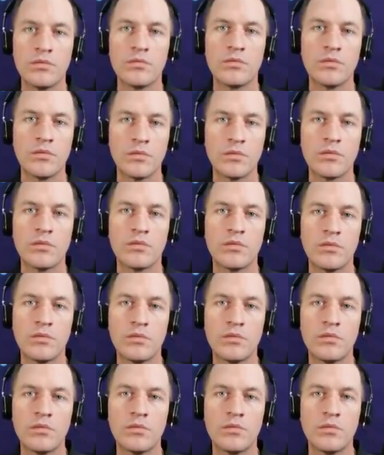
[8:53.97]

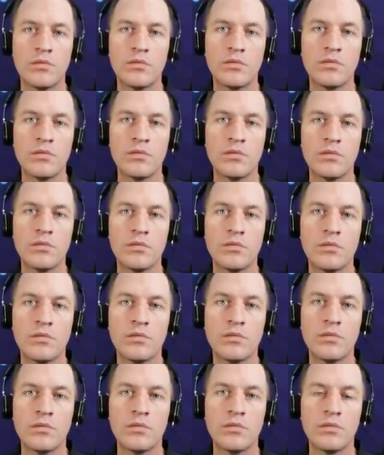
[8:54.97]

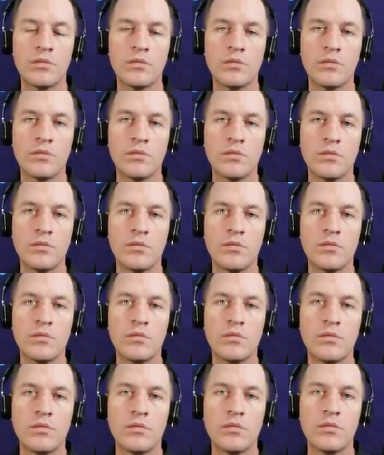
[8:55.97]

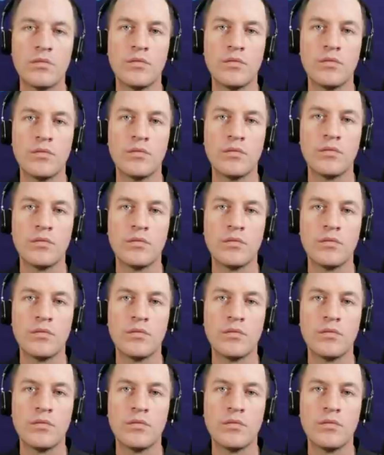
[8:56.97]
(silent)